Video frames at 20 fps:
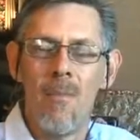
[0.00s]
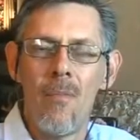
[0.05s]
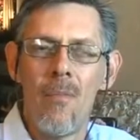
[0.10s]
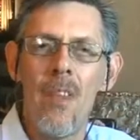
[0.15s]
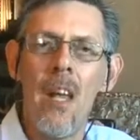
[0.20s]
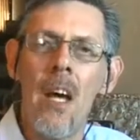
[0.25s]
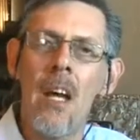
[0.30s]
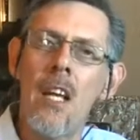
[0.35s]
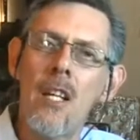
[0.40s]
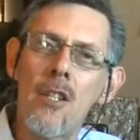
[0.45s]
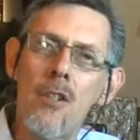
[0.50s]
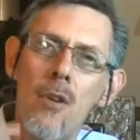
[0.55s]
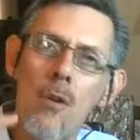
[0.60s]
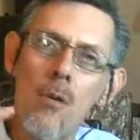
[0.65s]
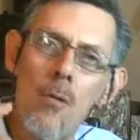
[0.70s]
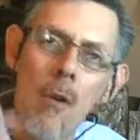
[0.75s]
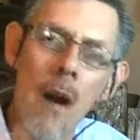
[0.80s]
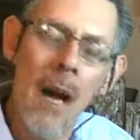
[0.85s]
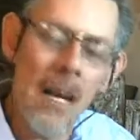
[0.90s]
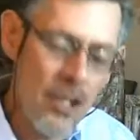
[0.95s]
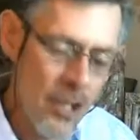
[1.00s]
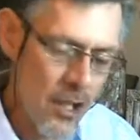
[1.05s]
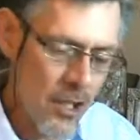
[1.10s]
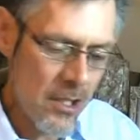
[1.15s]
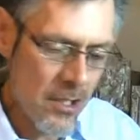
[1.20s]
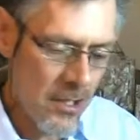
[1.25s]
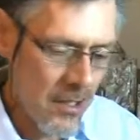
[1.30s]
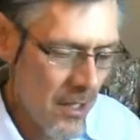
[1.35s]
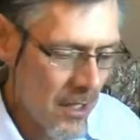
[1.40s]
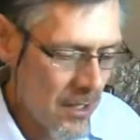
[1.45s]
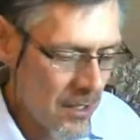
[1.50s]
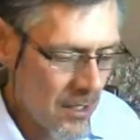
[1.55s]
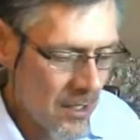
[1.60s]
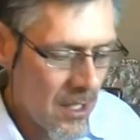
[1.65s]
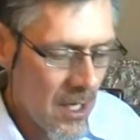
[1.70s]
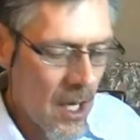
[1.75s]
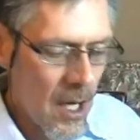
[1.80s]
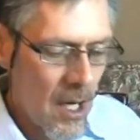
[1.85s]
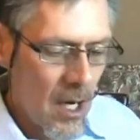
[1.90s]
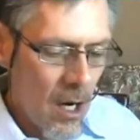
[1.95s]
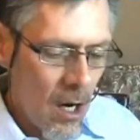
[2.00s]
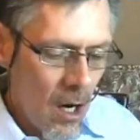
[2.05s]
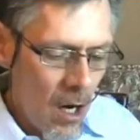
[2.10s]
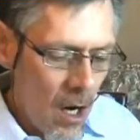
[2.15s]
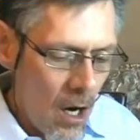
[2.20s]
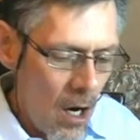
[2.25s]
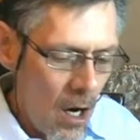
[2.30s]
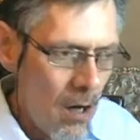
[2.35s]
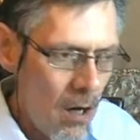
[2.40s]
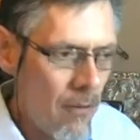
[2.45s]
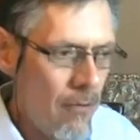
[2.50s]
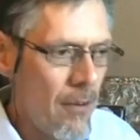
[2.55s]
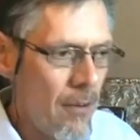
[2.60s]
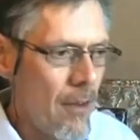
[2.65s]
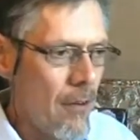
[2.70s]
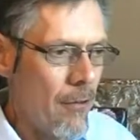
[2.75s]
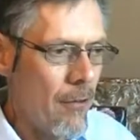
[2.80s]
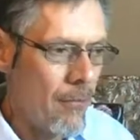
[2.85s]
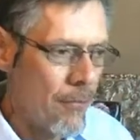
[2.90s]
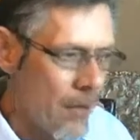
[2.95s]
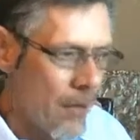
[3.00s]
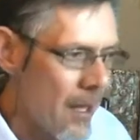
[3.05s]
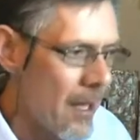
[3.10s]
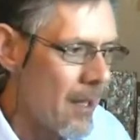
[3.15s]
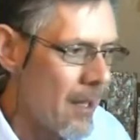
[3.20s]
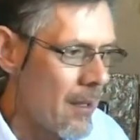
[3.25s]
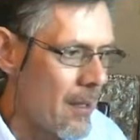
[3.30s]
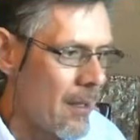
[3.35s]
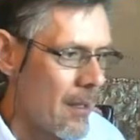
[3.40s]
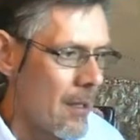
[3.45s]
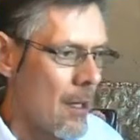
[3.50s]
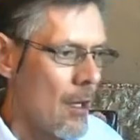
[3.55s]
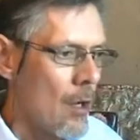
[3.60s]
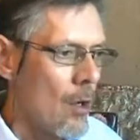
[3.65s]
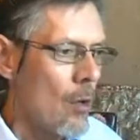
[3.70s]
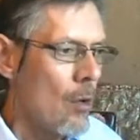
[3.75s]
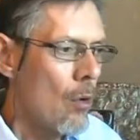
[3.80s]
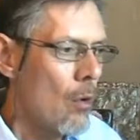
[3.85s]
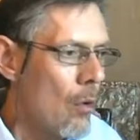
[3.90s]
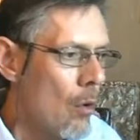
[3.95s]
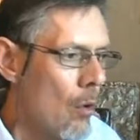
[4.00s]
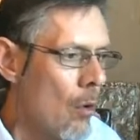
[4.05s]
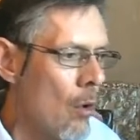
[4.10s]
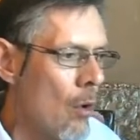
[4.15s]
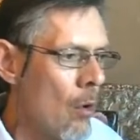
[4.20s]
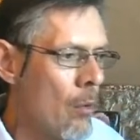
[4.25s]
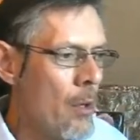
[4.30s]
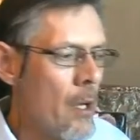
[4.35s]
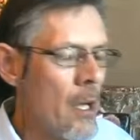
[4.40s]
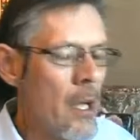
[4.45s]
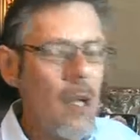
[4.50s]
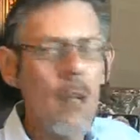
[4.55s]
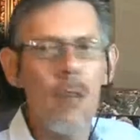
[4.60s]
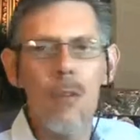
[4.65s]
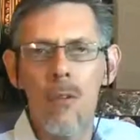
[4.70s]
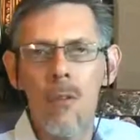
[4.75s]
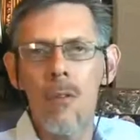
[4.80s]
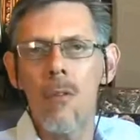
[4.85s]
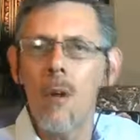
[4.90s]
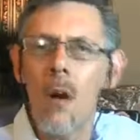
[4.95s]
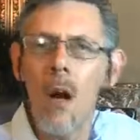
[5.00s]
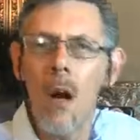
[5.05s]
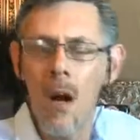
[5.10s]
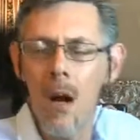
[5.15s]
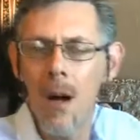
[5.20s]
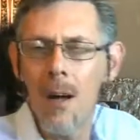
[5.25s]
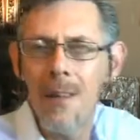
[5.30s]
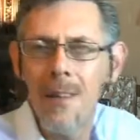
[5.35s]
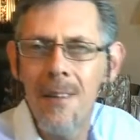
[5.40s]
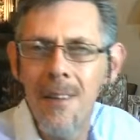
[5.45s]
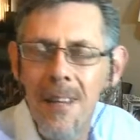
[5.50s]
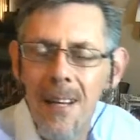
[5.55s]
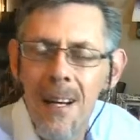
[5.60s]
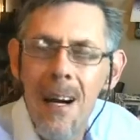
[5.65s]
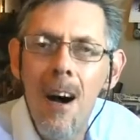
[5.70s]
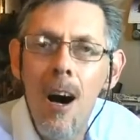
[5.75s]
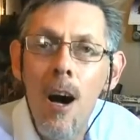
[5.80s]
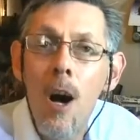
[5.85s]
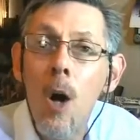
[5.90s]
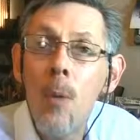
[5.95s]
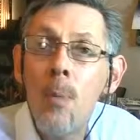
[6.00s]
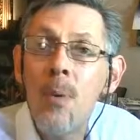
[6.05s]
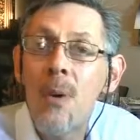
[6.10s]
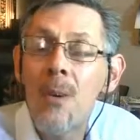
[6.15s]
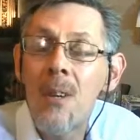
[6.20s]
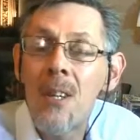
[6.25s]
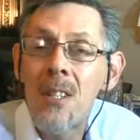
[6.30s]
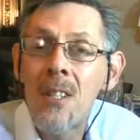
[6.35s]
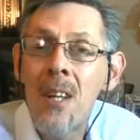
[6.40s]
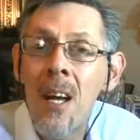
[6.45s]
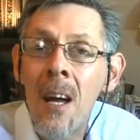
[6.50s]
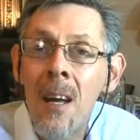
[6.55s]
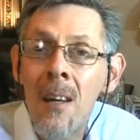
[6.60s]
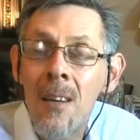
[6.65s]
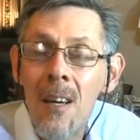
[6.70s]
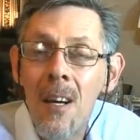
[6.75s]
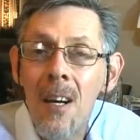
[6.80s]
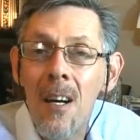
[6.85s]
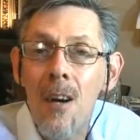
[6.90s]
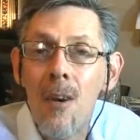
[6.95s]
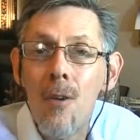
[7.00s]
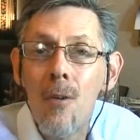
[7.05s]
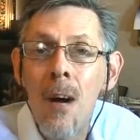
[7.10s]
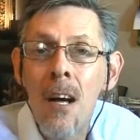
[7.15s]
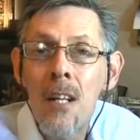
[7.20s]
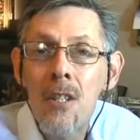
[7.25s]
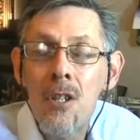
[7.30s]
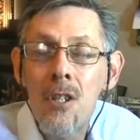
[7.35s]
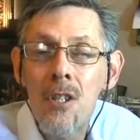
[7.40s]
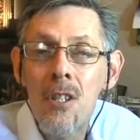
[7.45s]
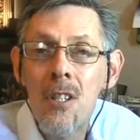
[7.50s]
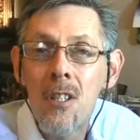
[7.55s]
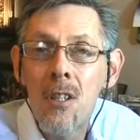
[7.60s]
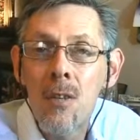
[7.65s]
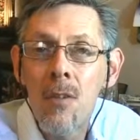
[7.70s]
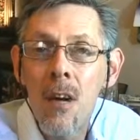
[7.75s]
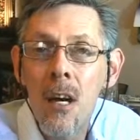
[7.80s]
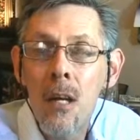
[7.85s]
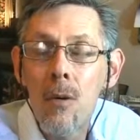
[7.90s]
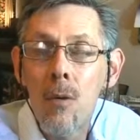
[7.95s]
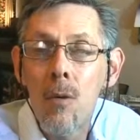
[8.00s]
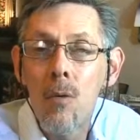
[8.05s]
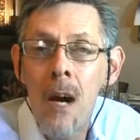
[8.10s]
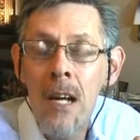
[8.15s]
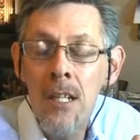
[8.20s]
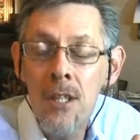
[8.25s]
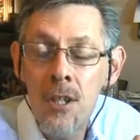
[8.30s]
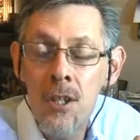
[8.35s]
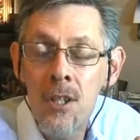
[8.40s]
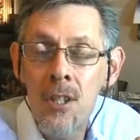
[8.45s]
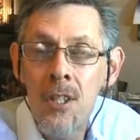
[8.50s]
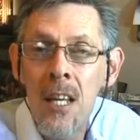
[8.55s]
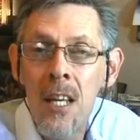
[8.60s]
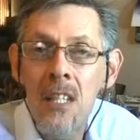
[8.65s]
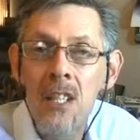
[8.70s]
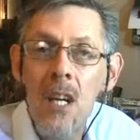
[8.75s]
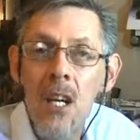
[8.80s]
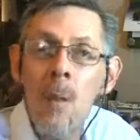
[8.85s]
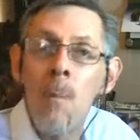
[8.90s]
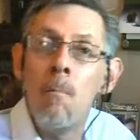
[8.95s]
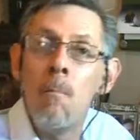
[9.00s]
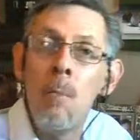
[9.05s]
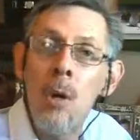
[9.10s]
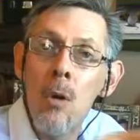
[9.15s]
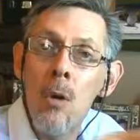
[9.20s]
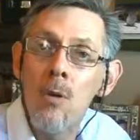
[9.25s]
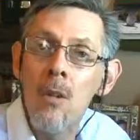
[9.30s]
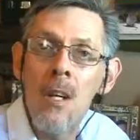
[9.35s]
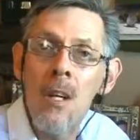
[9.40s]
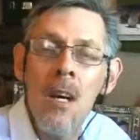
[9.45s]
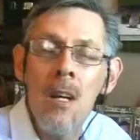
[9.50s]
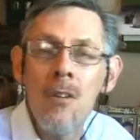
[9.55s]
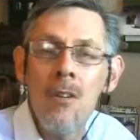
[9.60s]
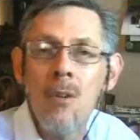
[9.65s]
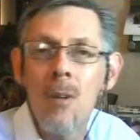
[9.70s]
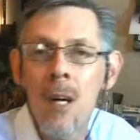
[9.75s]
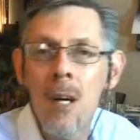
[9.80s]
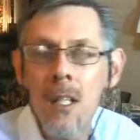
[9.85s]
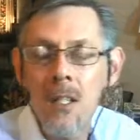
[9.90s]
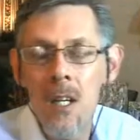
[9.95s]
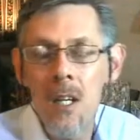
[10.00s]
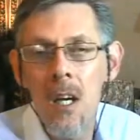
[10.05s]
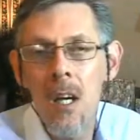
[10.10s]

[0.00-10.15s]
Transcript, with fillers: That is the righteousness of faith. Glory to God. I hope you understand righteousness of faith or righteousness that's imputed unto us.